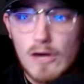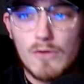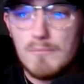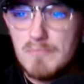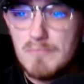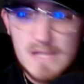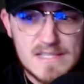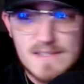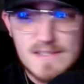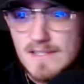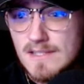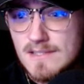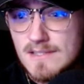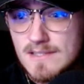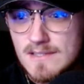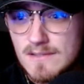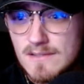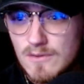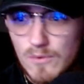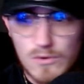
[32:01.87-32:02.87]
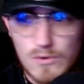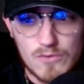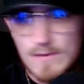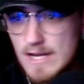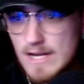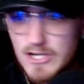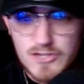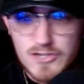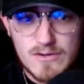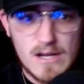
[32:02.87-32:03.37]
business or
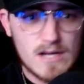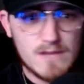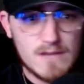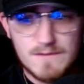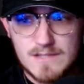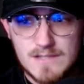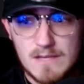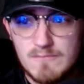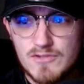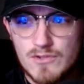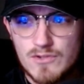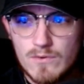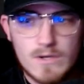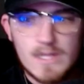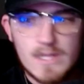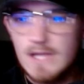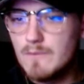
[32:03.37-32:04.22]
restaurant of some sort,